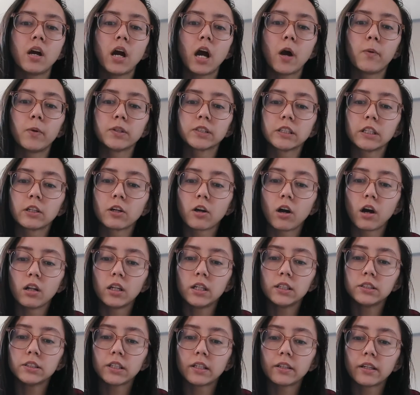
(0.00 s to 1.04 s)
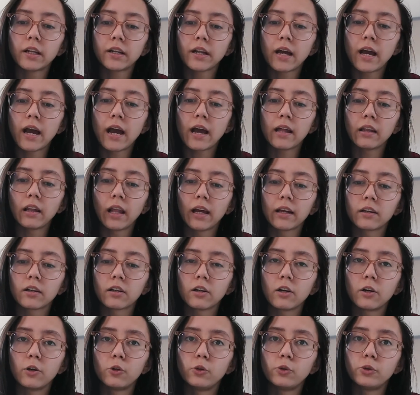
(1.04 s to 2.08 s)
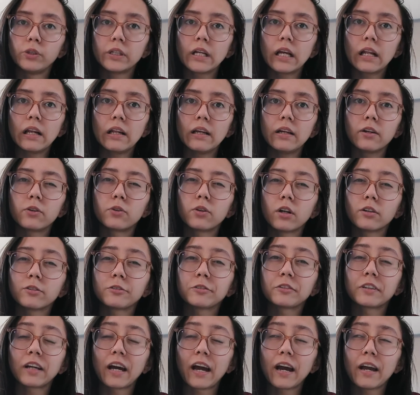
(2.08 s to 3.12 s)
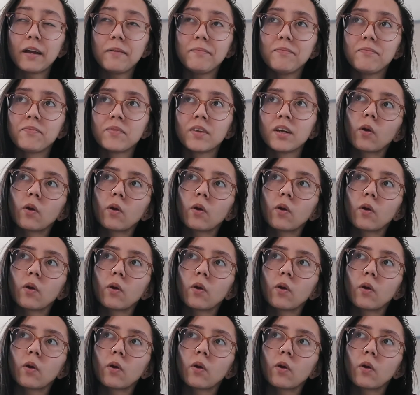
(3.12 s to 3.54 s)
I was in college, and then I had like a really rough time.